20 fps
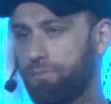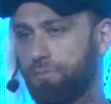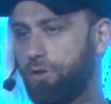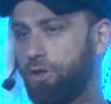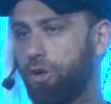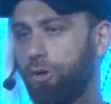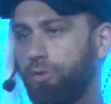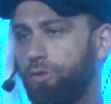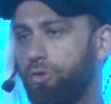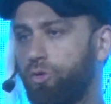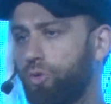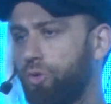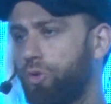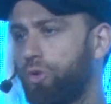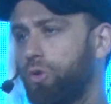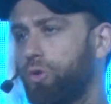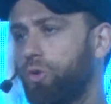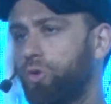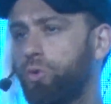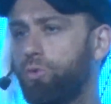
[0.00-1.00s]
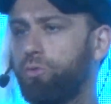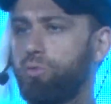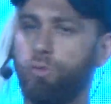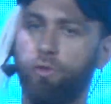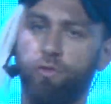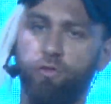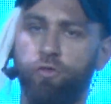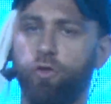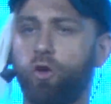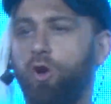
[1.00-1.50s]
you know, Google,
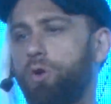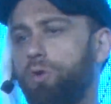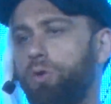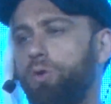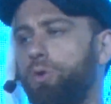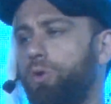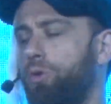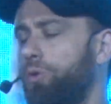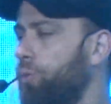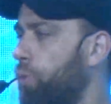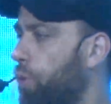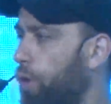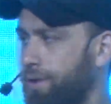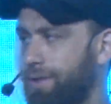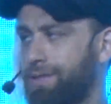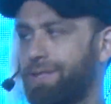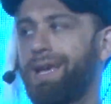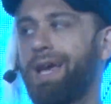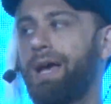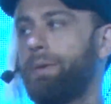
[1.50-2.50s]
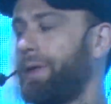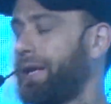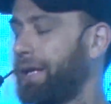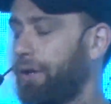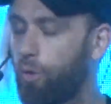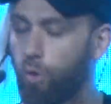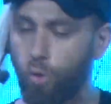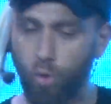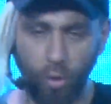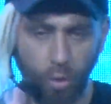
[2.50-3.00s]
referral, WhatsApp, like
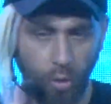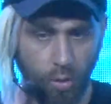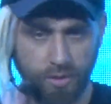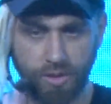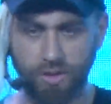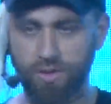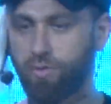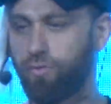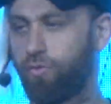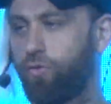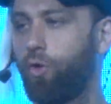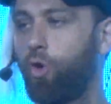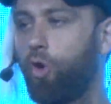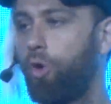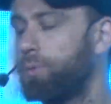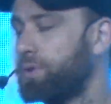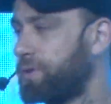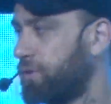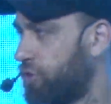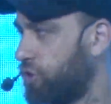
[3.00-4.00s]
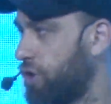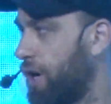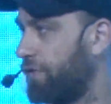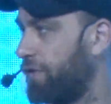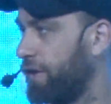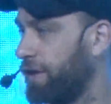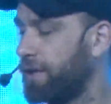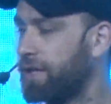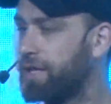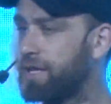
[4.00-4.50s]
all forms of
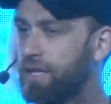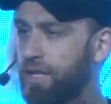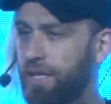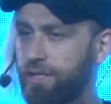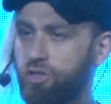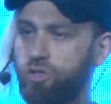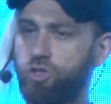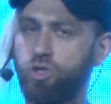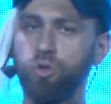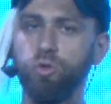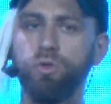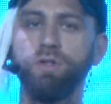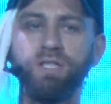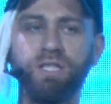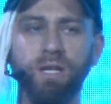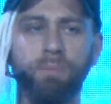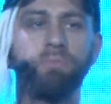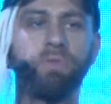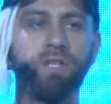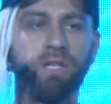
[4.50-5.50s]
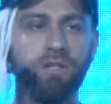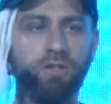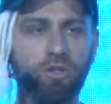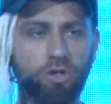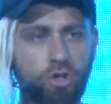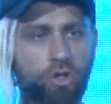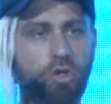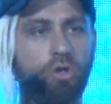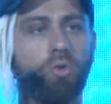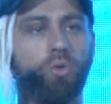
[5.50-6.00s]
traffic. Like, do something
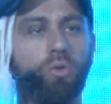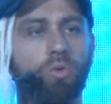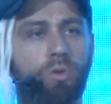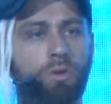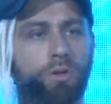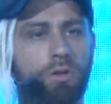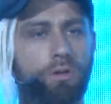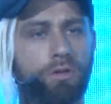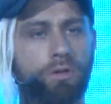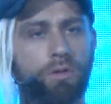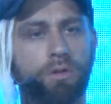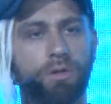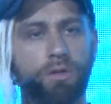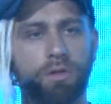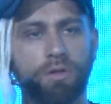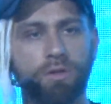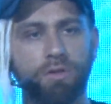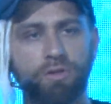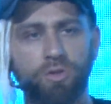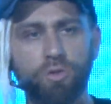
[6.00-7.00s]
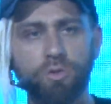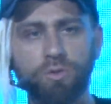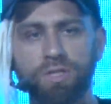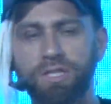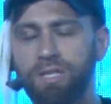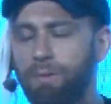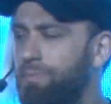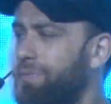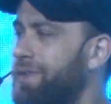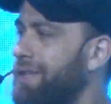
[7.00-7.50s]
new. Do
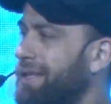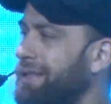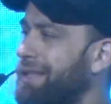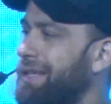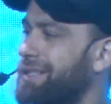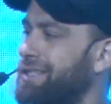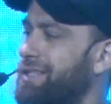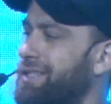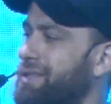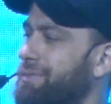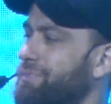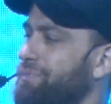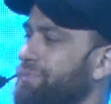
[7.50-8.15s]
something that's